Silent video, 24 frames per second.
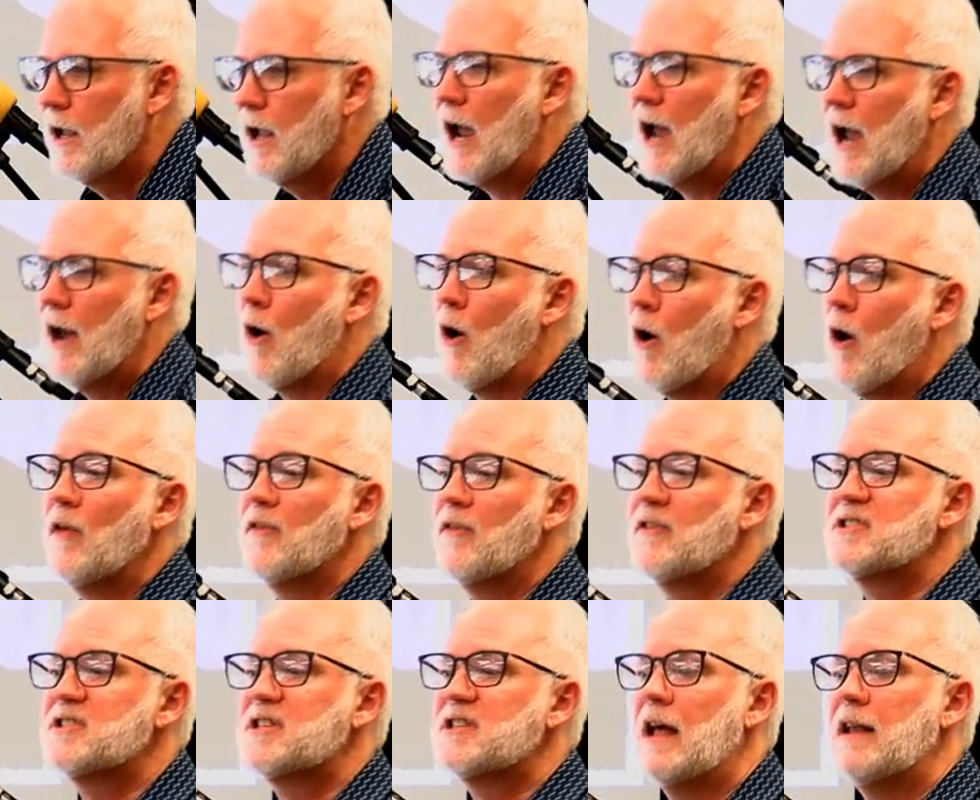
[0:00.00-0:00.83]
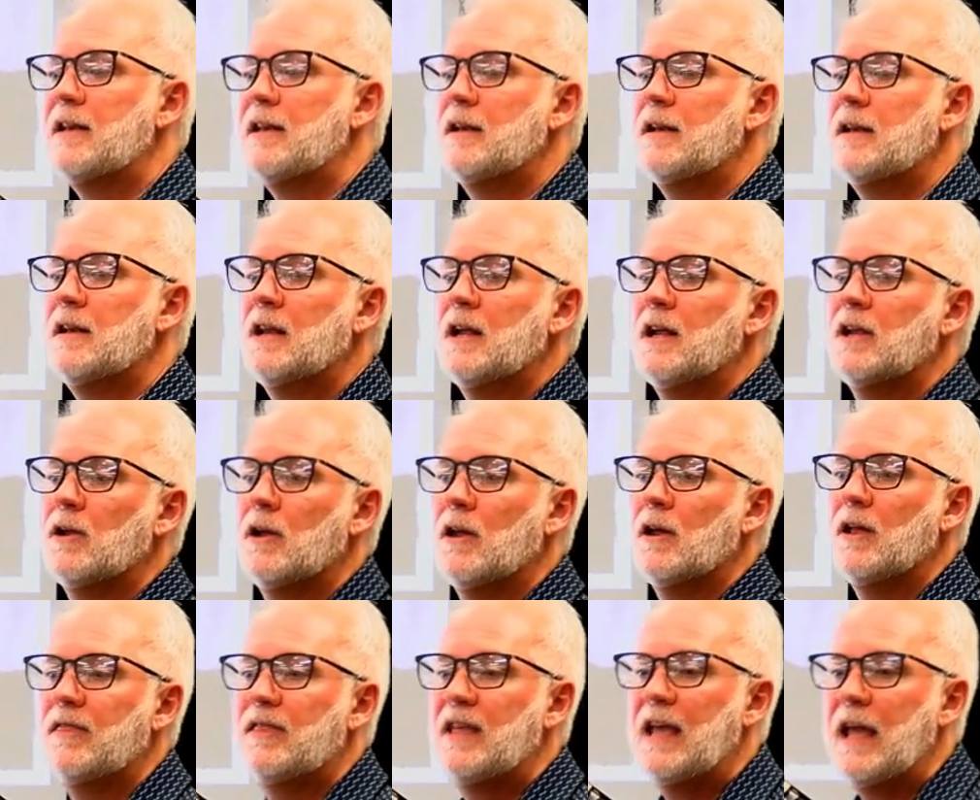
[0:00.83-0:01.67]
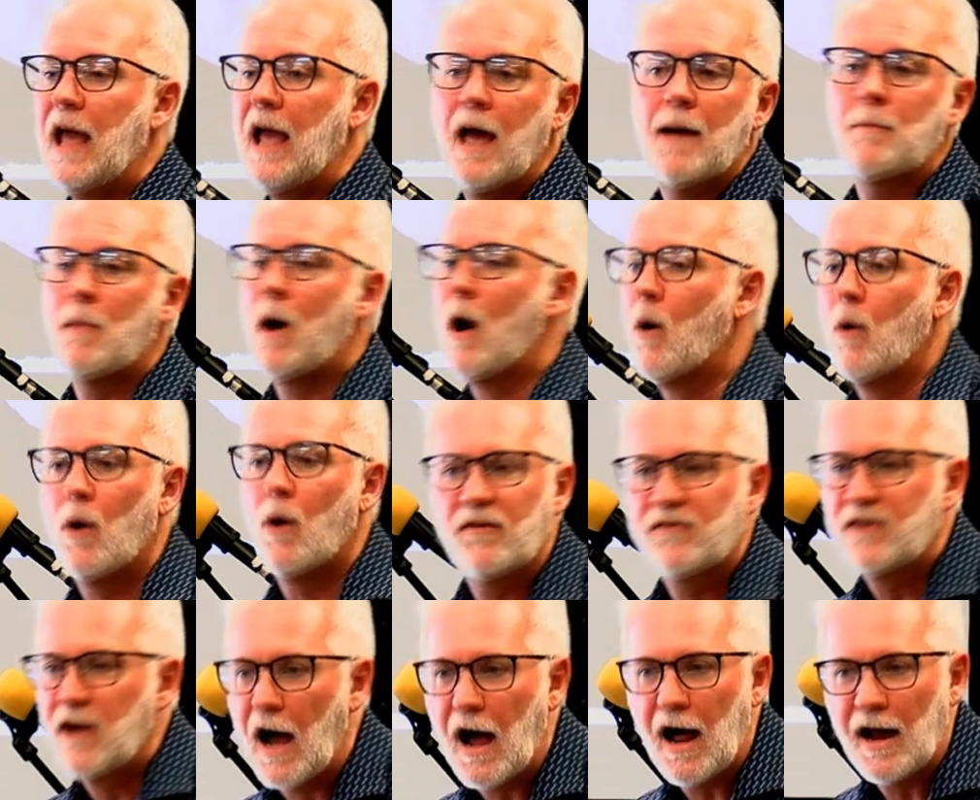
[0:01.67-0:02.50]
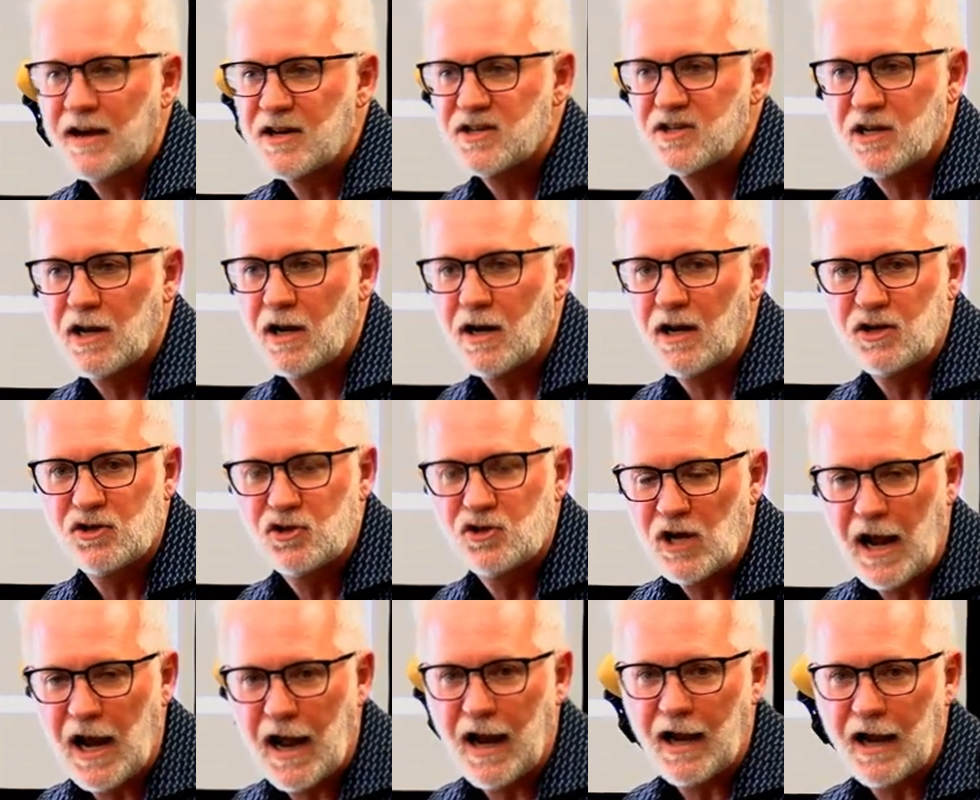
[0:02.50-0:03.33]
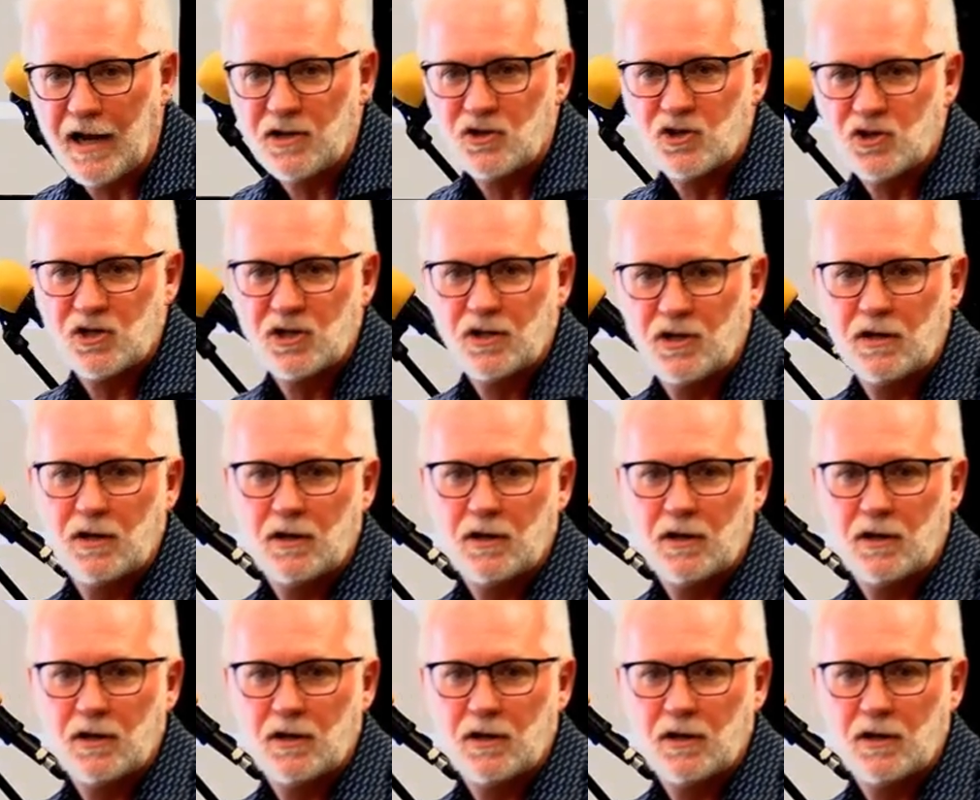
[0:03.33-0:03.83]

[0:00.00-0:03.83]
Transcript: and all of a sudden the MO of God is going to change